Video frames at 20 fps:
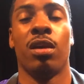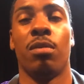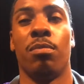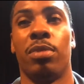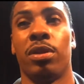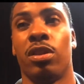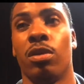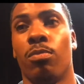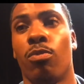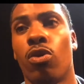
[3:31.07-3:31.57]

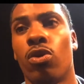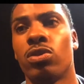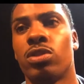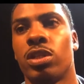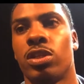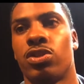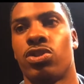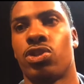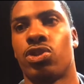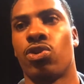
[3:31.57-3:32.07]
But the moral to
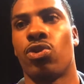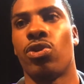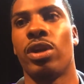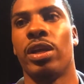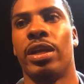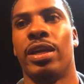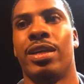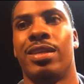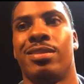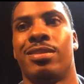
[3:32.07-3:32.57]
the
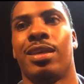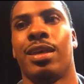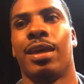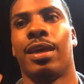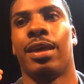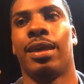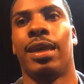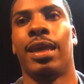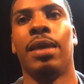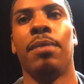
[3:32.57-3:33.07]
story is
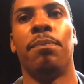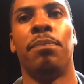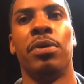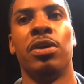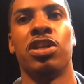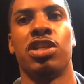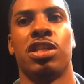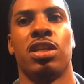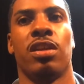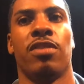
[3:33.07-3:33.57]
keep
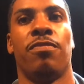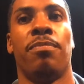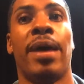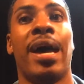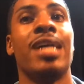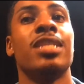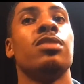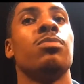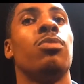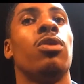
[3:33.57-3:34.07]
pushing. If
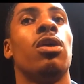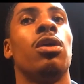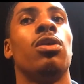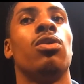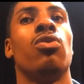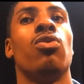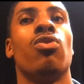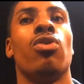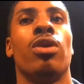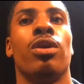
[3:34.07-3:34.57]
basketball
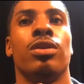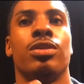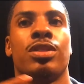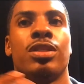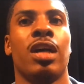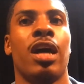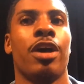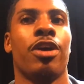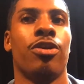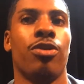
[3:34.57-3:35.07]
or
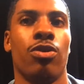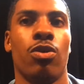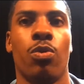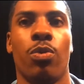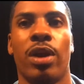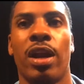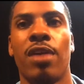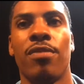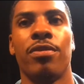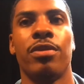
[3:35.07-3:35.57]
soccer or
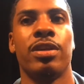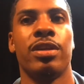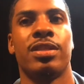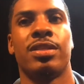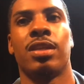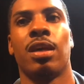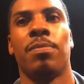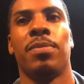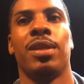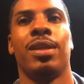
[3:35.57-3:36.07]
whatever is
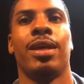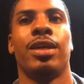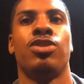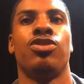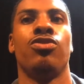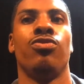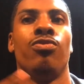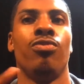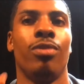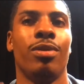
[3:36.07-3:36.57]
something that
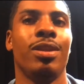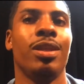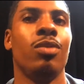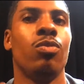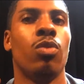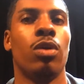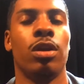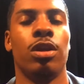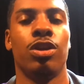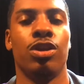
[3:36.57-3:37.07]
you really
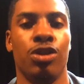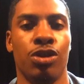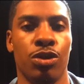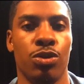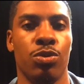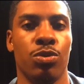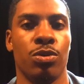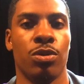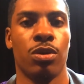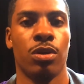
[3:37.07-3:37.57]
want to
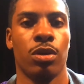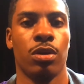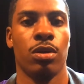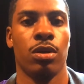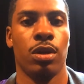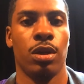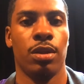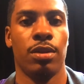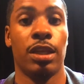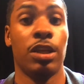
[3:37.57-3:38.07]
do,
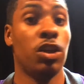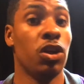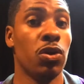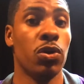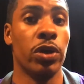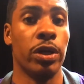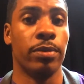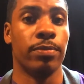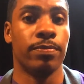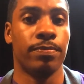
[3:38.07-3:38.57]
then do it.